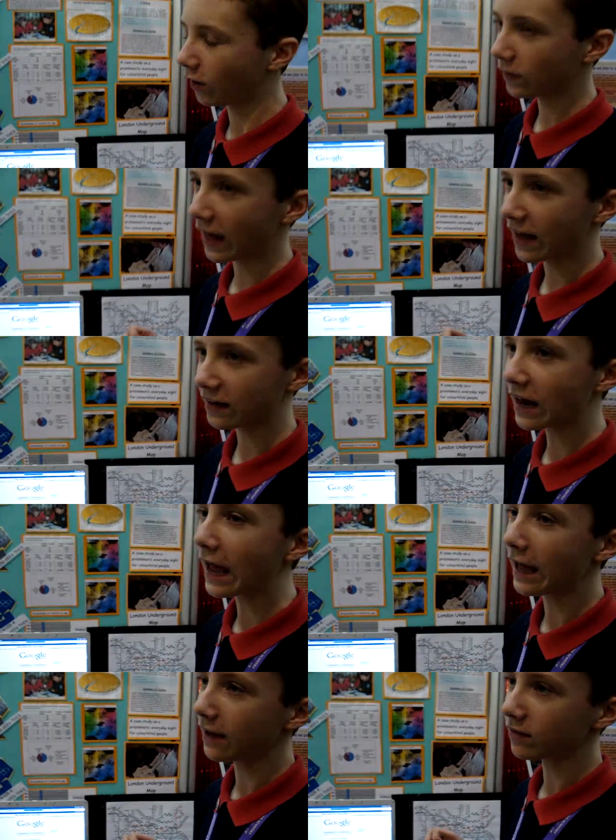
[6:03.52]
so that
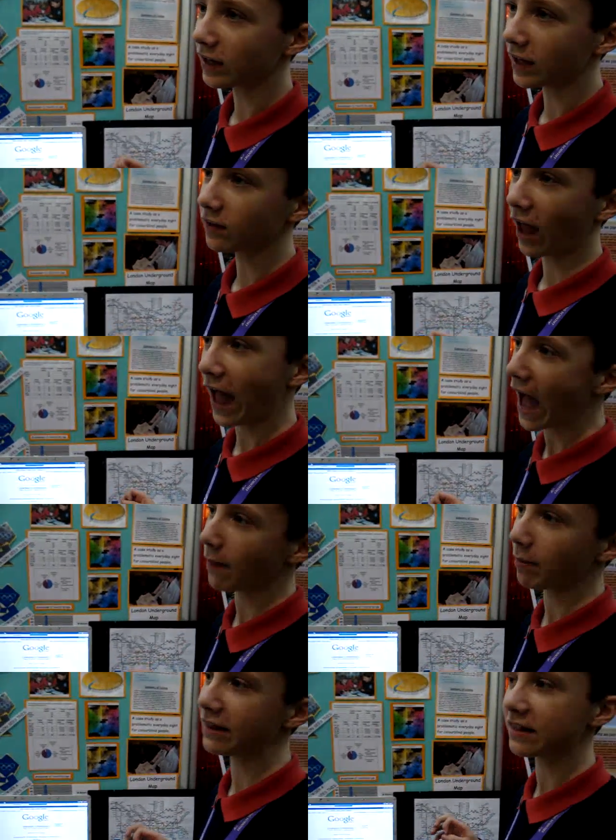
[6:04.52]
it
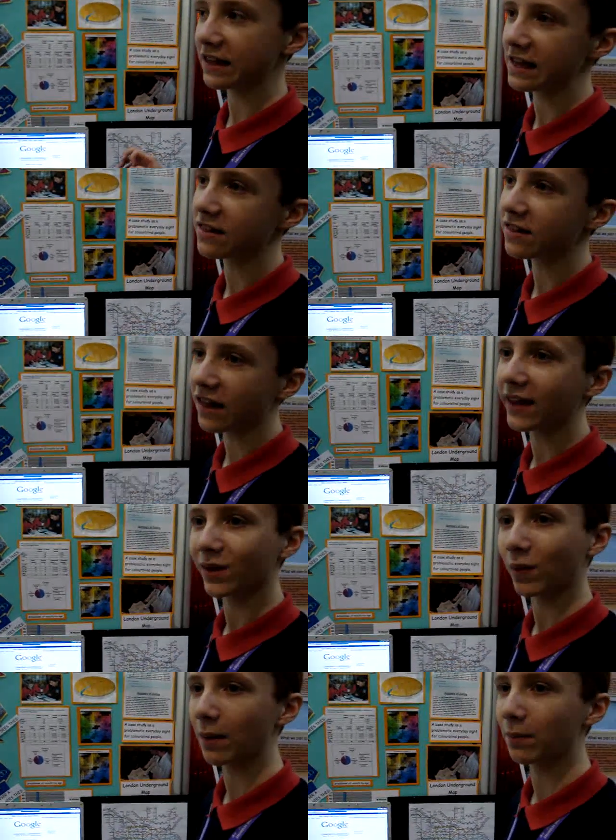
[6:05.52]
happens
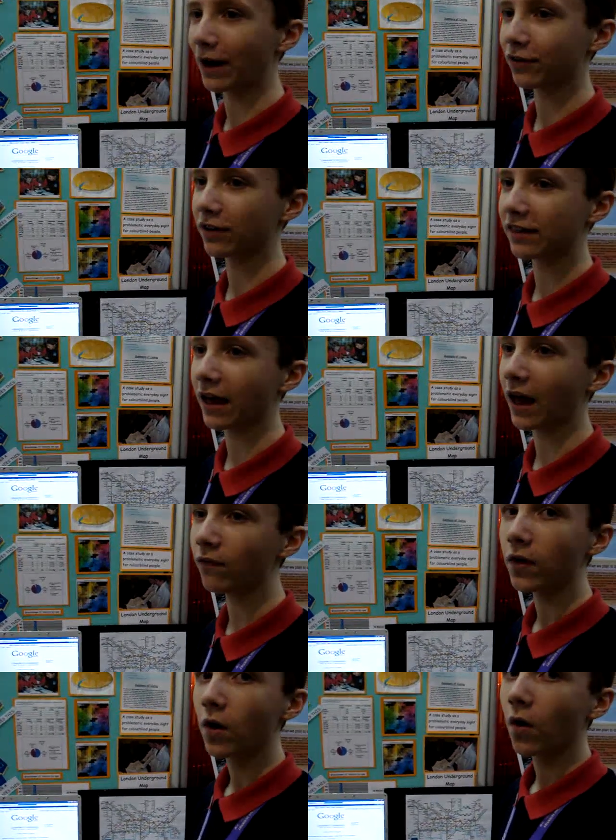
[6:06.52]
inside the web browser
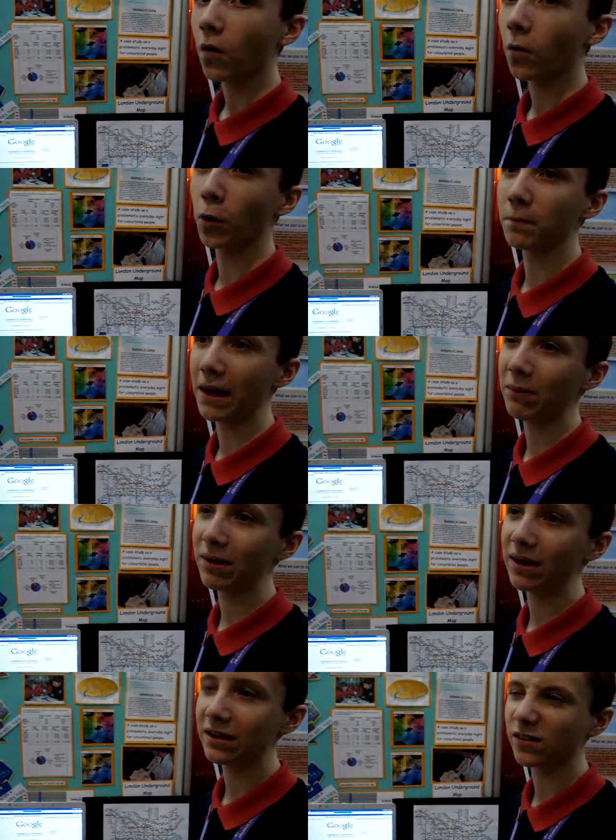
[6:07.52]
itself, or
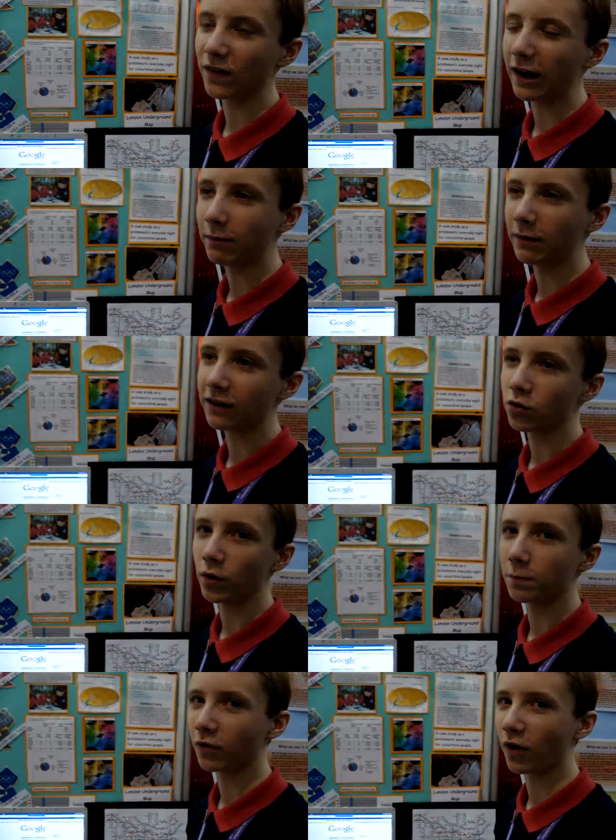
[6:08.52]
maybe develop it into
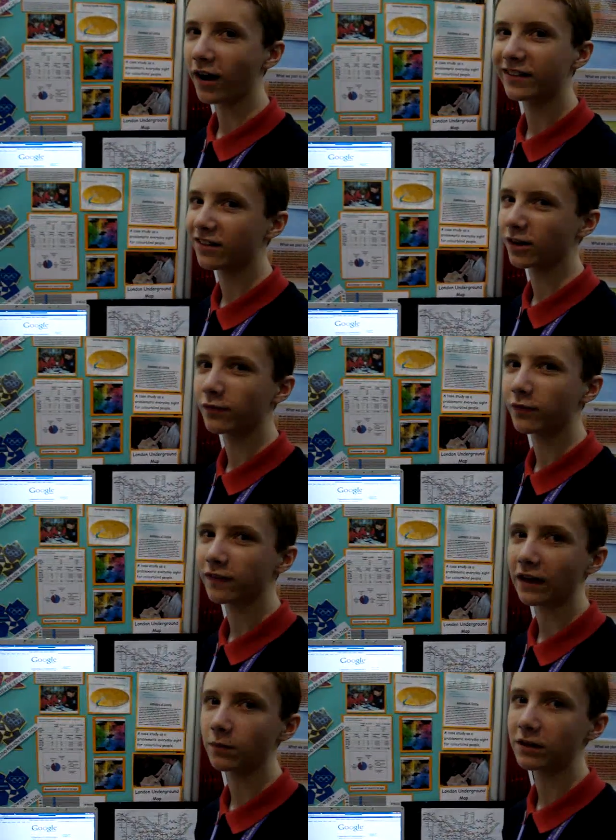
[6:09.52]
a proxy
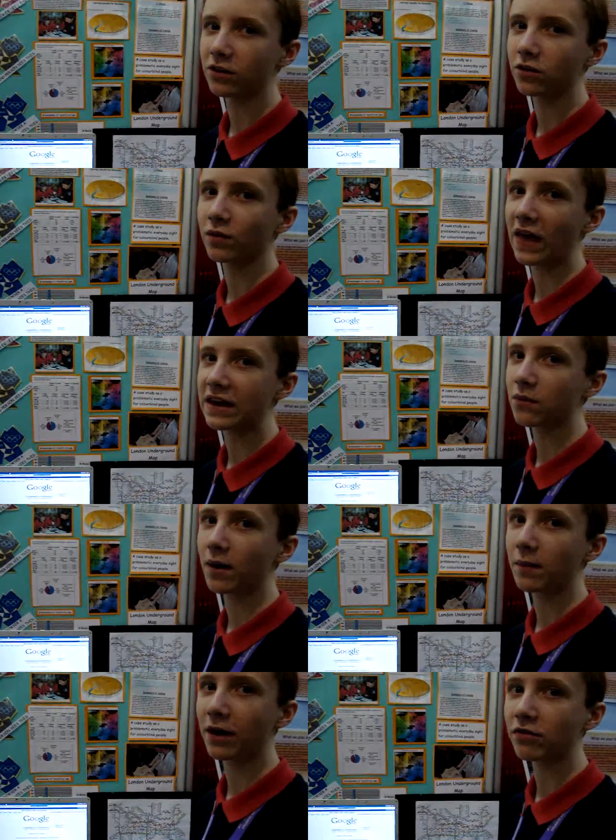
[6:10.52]
server that can be used with any
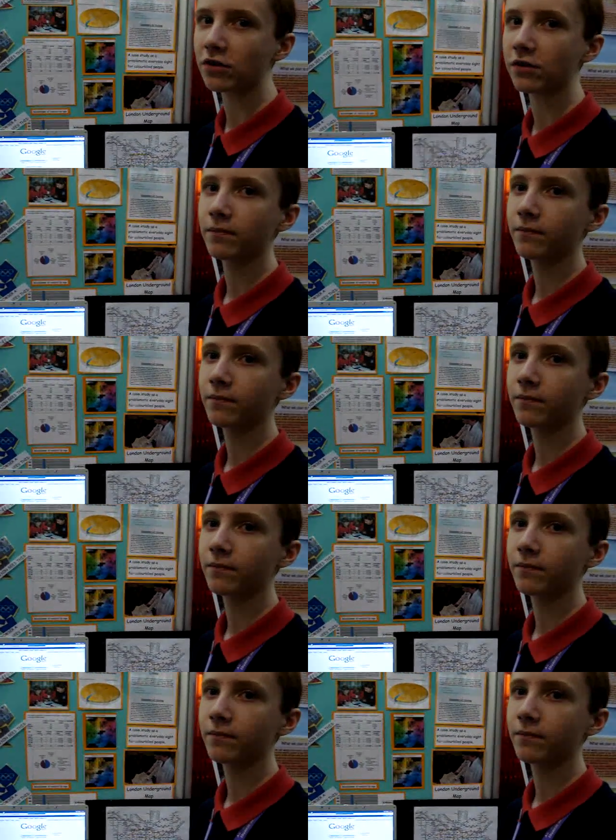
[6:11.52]
web browser.